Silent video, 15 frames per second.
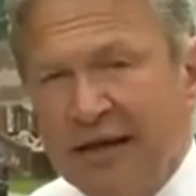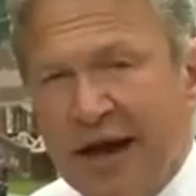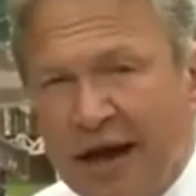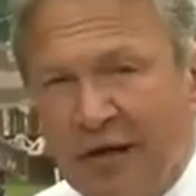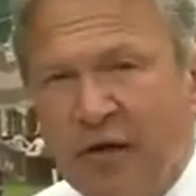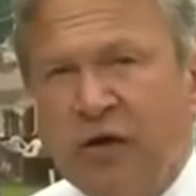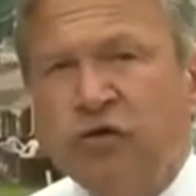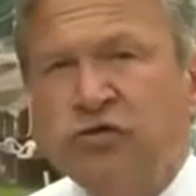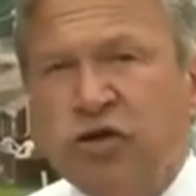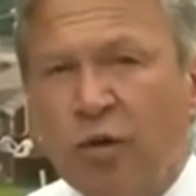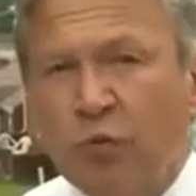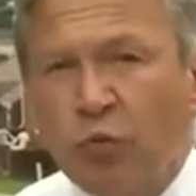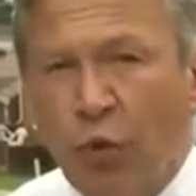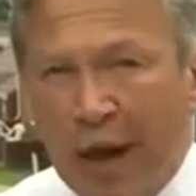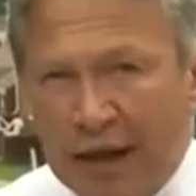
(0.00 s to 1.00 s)
Now,
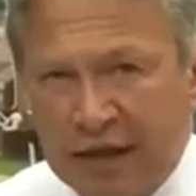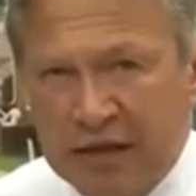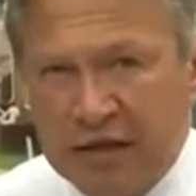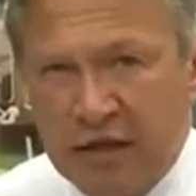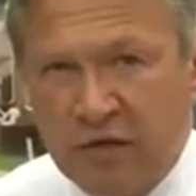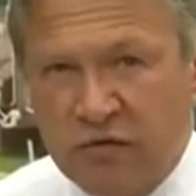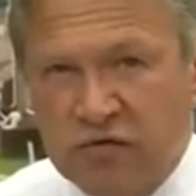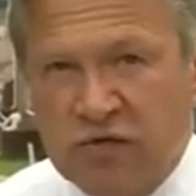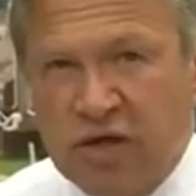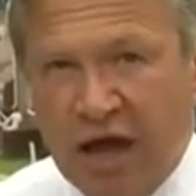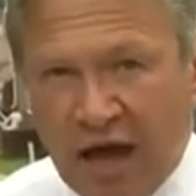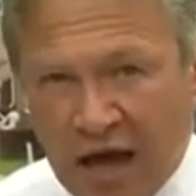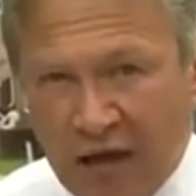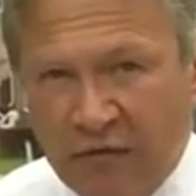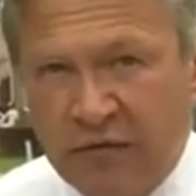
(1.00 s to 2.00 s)
some relatives
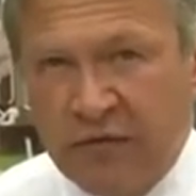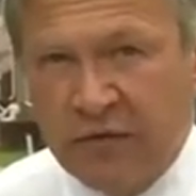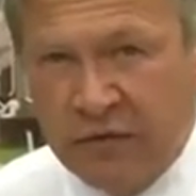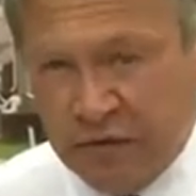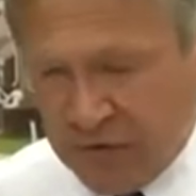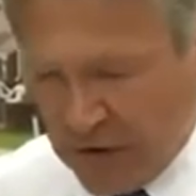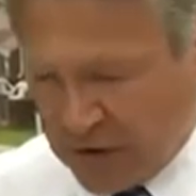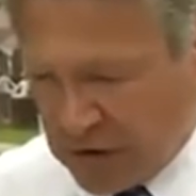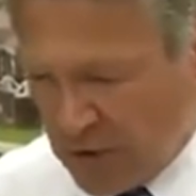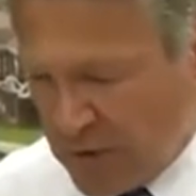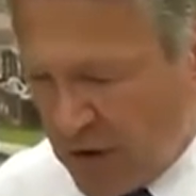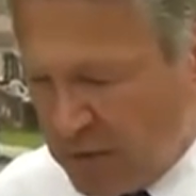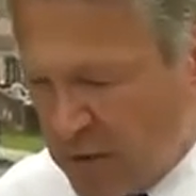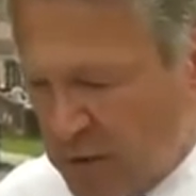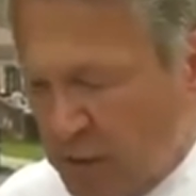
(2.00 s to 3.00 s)
of the victim
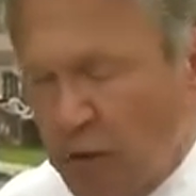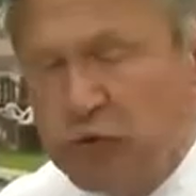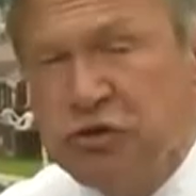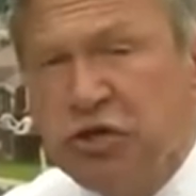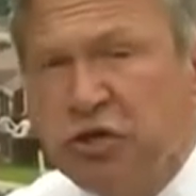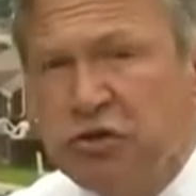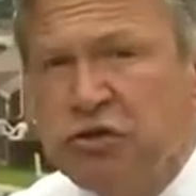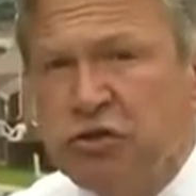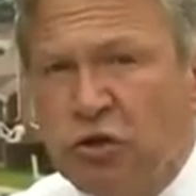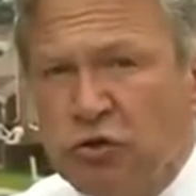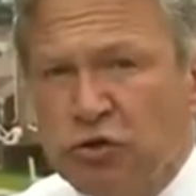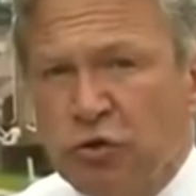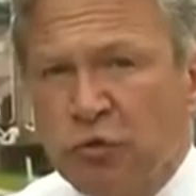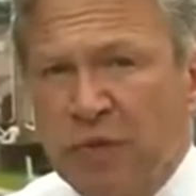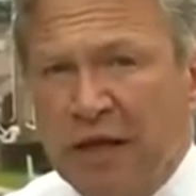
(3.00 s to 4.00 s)
have been posting on
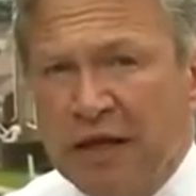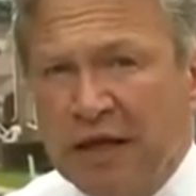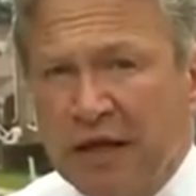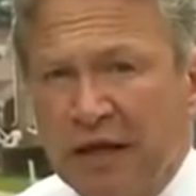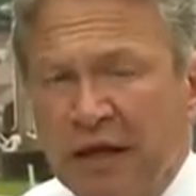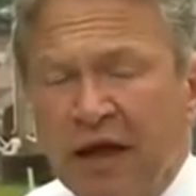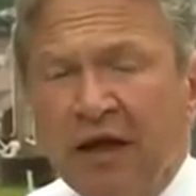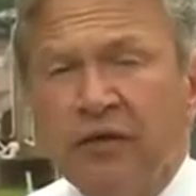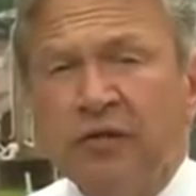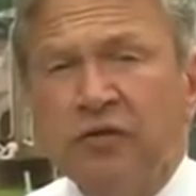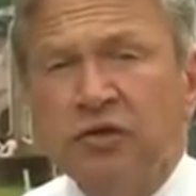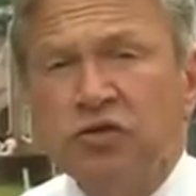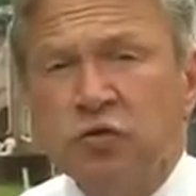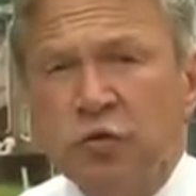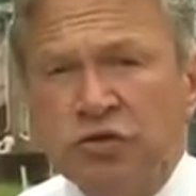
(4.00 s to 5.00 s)
social media that
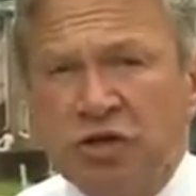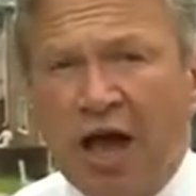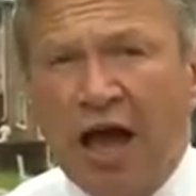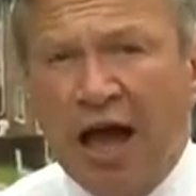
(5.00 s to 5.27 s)
this was a